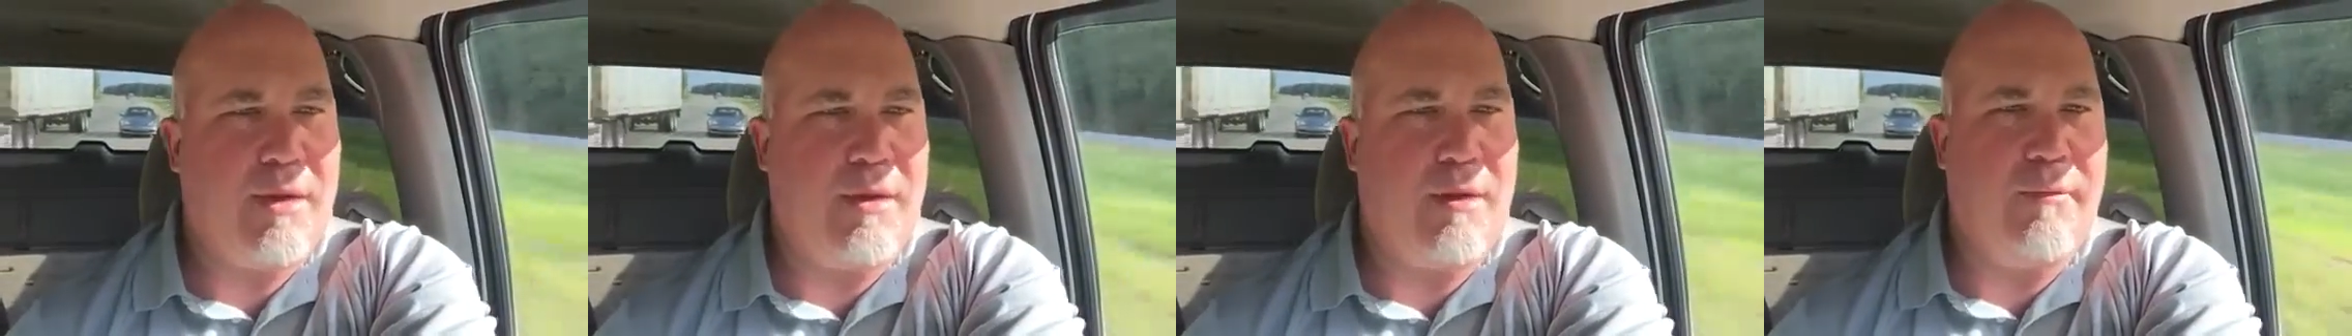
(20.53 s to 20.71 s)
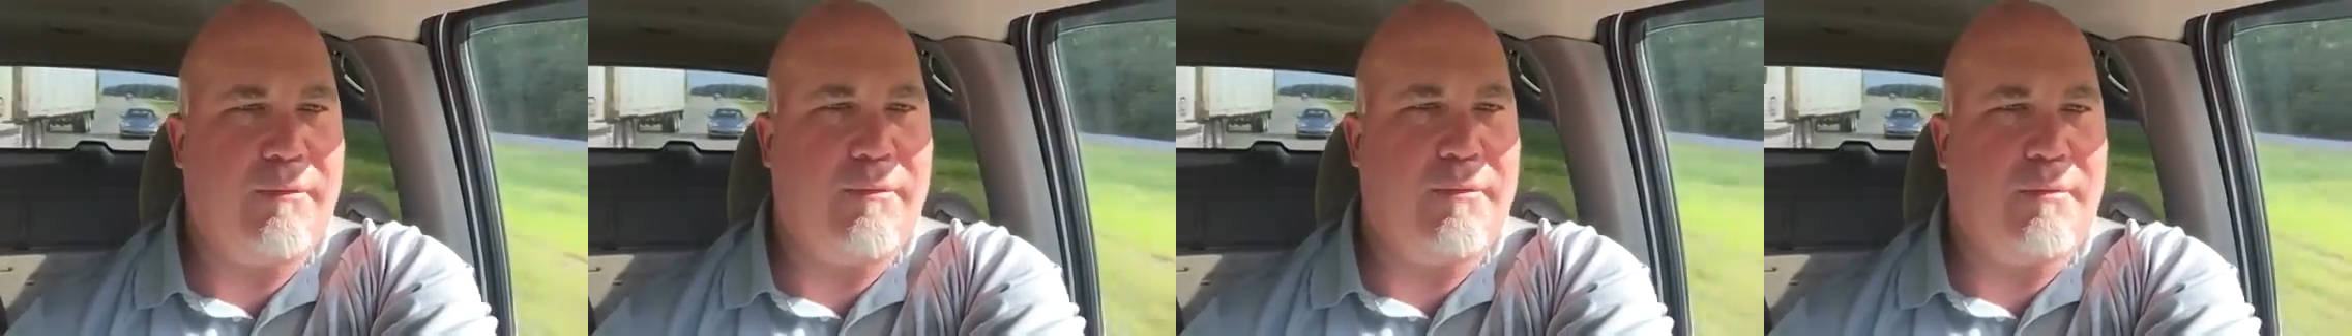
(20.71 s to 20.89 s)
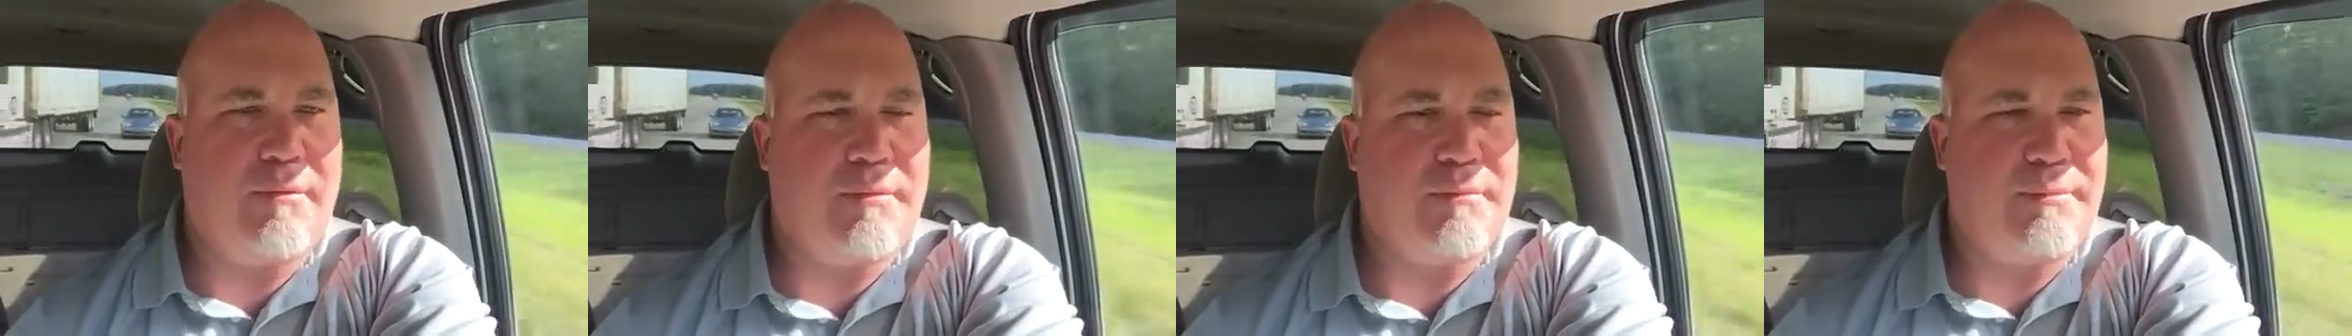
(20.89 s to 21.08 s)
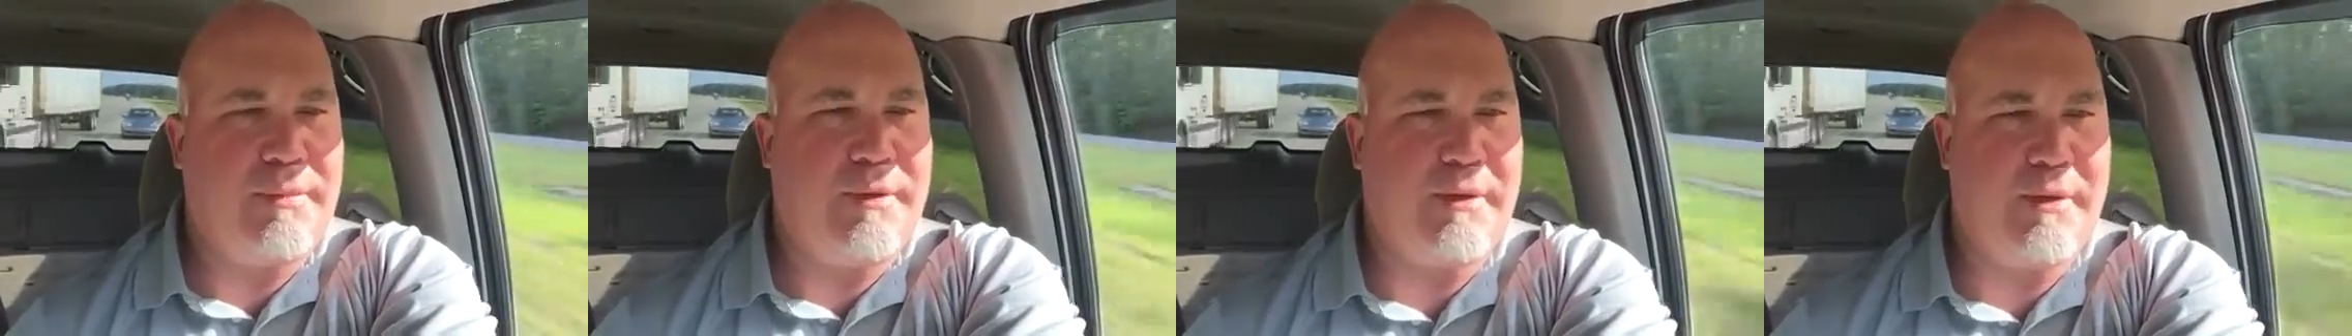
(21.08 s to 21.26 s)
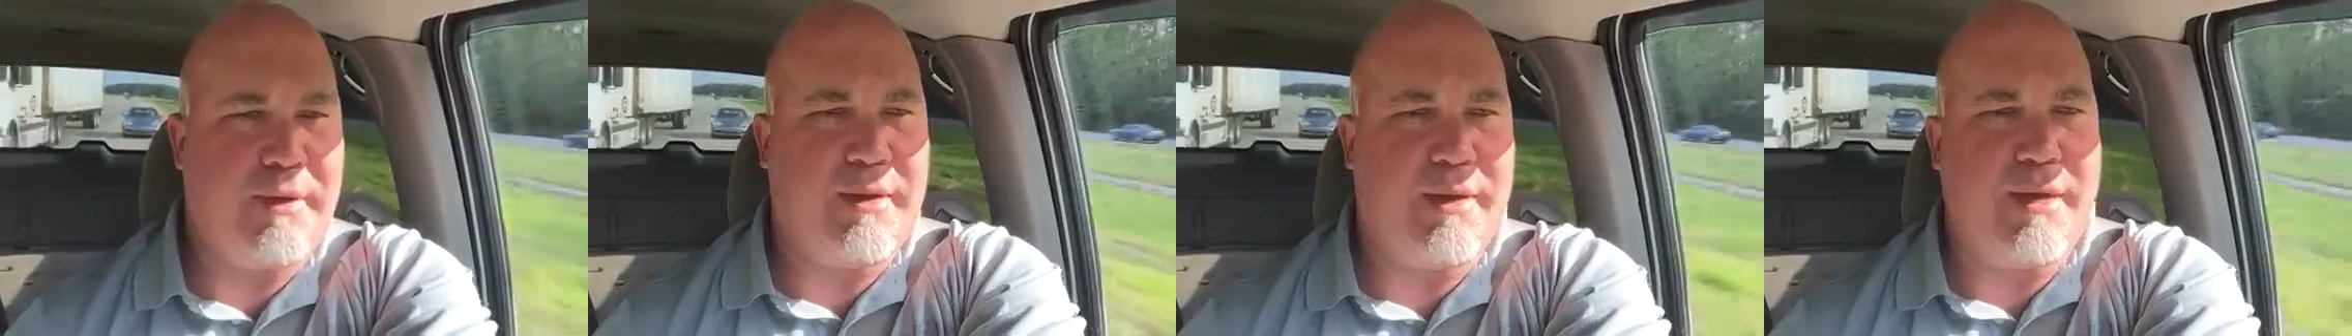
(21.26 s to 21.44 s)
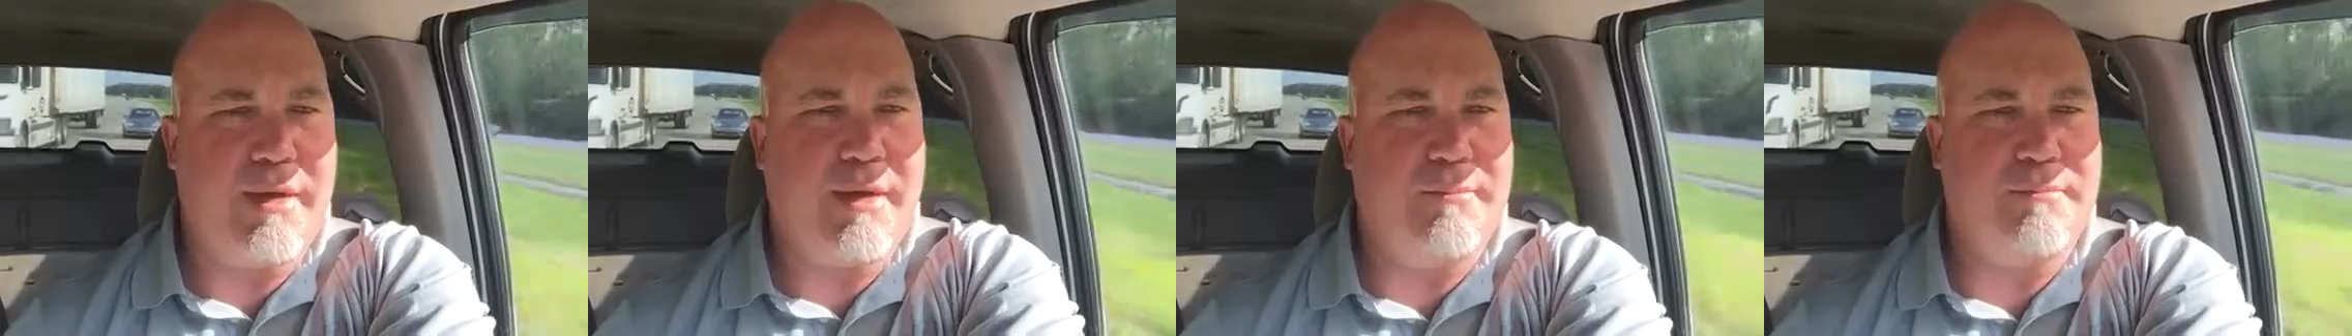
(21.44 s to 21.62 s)
over,
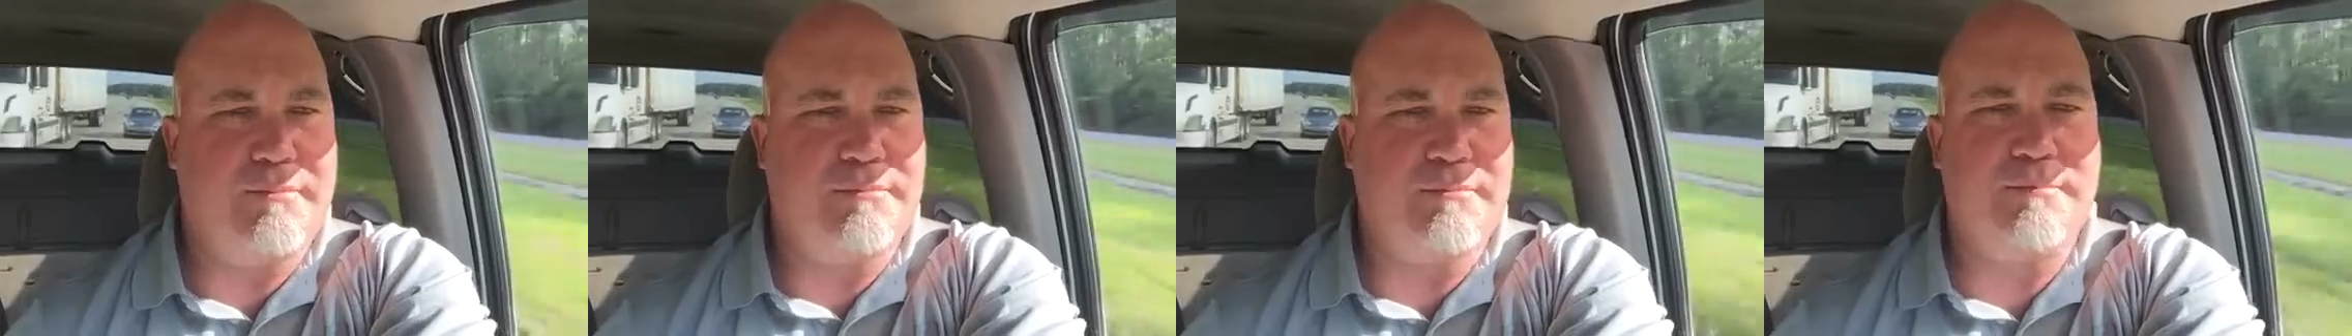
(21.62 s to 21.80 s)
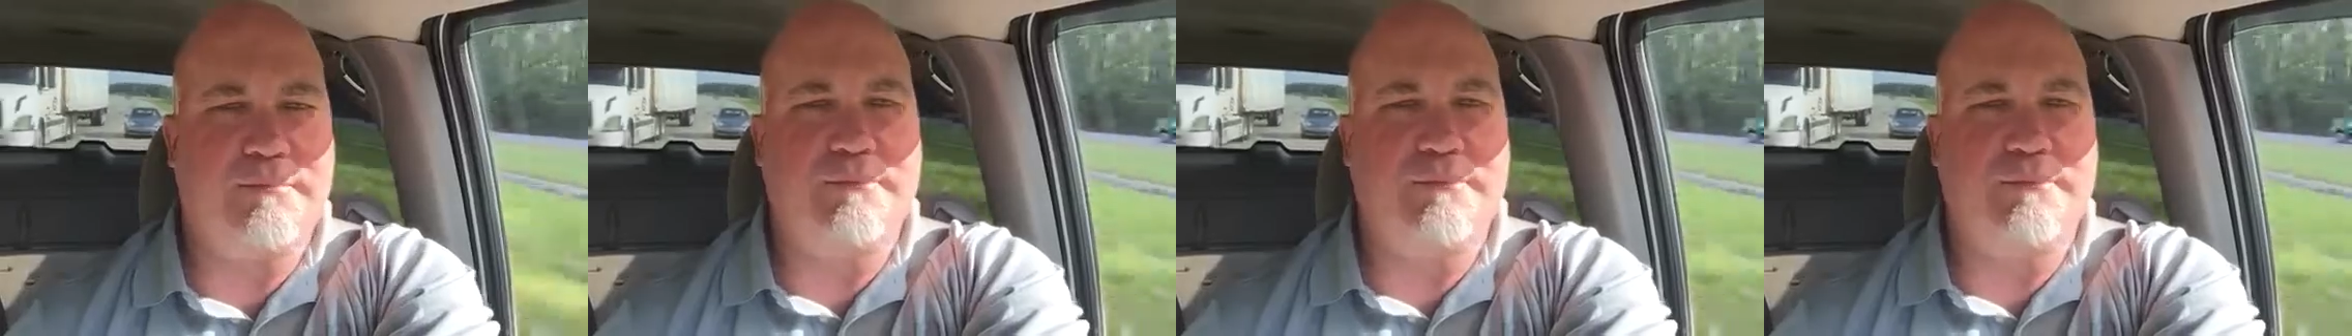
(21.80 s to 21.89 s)
build it up.